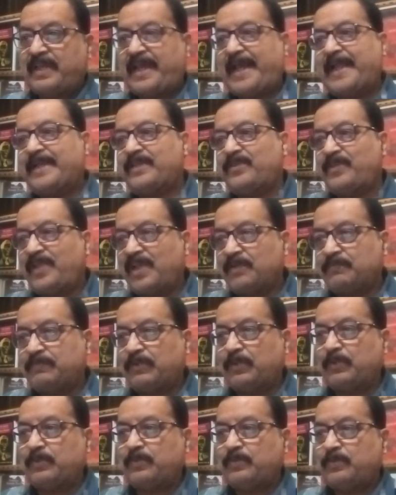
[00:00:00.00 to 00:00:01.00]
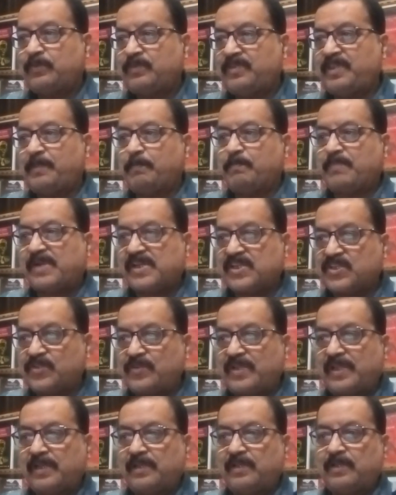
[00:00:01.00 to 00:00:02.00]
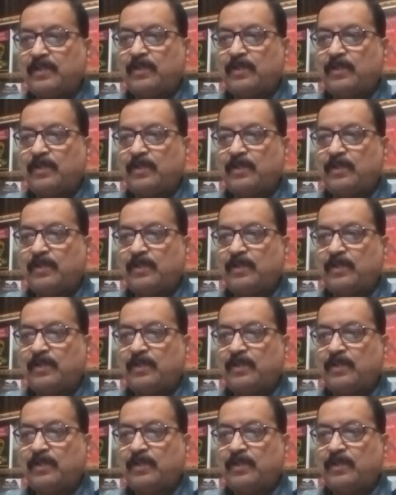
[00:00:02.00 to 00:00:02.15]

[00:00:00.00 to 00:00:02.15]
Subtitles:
and therefore the personal,